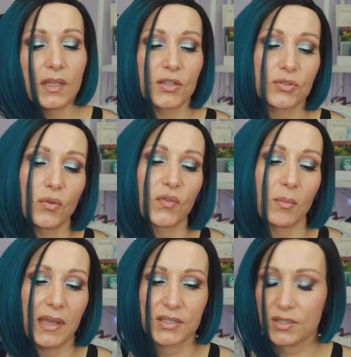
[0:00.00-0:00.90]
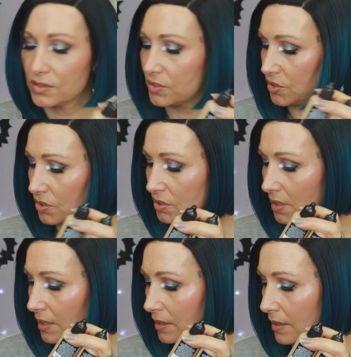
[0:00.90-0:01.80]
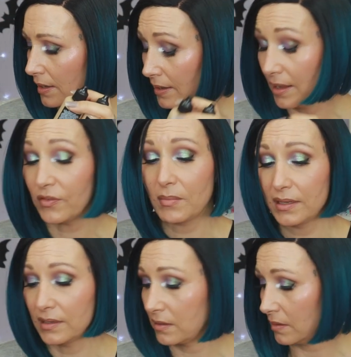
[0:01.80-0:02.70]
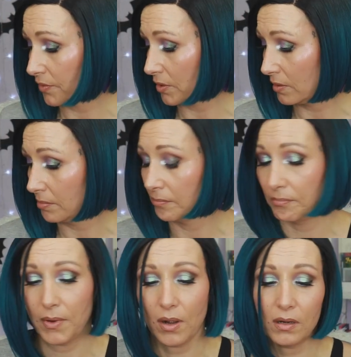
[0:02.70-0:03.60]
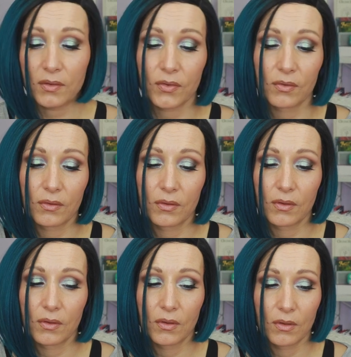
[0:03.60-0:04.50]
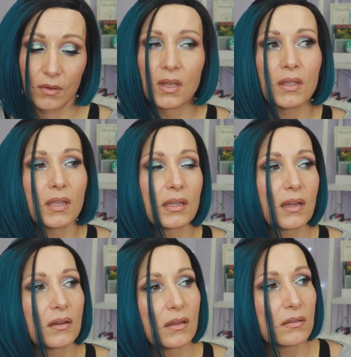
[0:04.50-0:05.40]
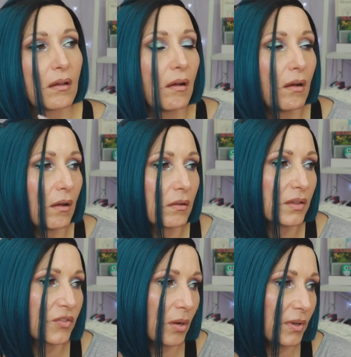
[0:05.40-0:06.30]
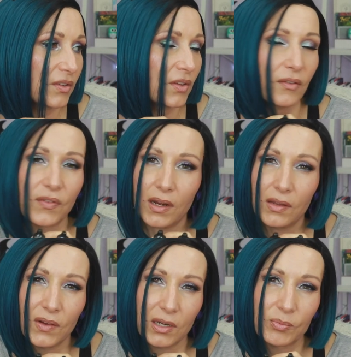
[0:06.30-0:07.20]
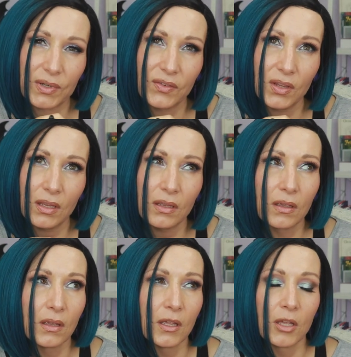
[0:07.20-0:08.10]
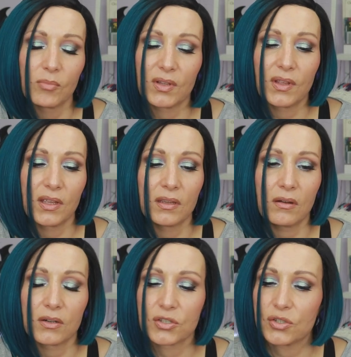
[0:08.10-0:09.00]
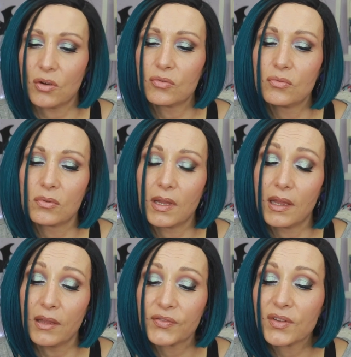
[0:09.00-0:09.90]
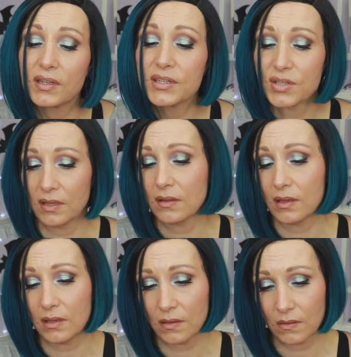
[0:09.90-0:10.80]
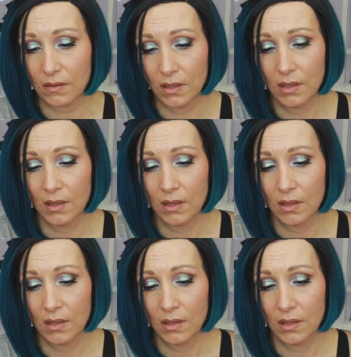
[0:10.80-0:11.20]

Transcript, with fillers: these two from Essence, uh, I have in my declutter part. Yeah, they're, uh, oh, the trouble is they're very, very pretty. But they are so heftily scented.